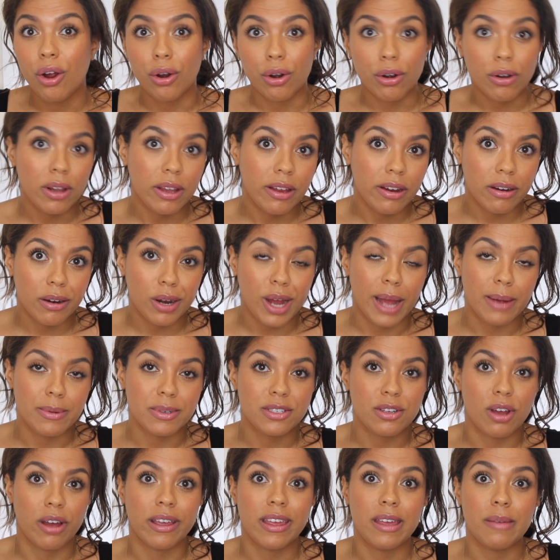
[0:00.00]
Earlier I
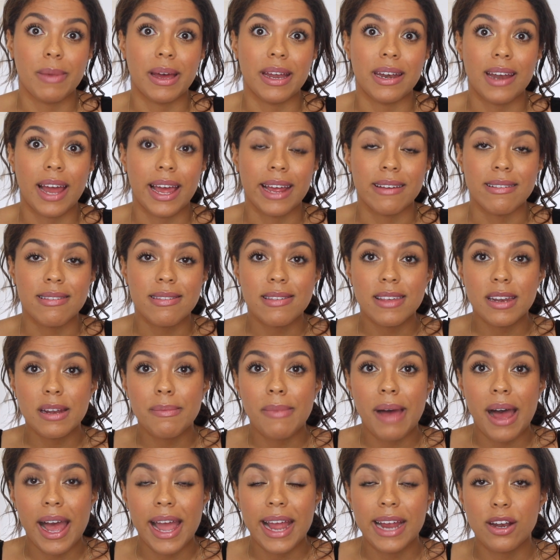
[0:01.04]
was talking about
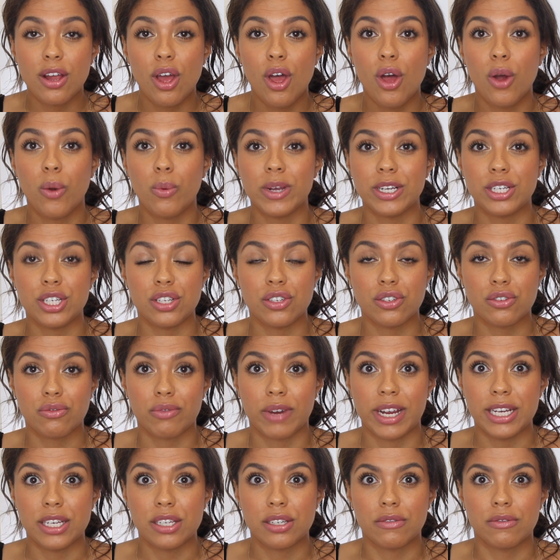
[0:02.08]
niacinamide which is
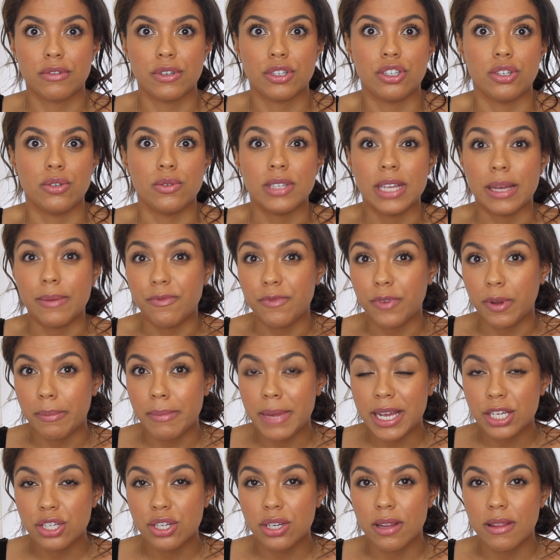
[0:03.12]
great to reduce
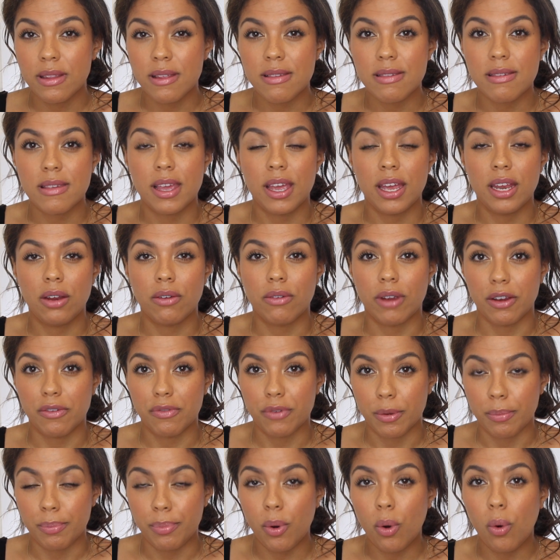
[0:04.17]
inflammation in the skin, great
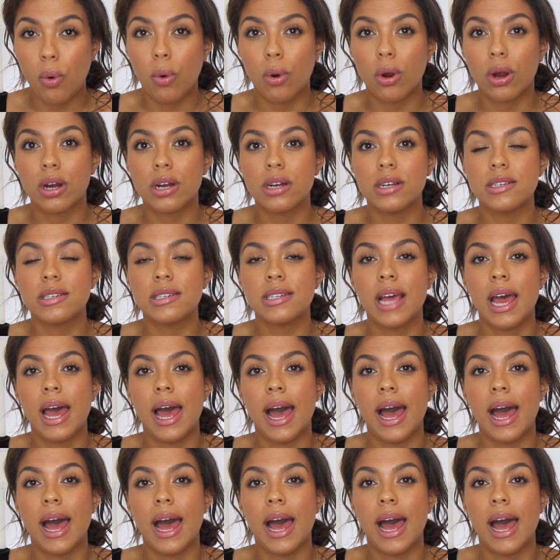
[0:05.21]
for pores,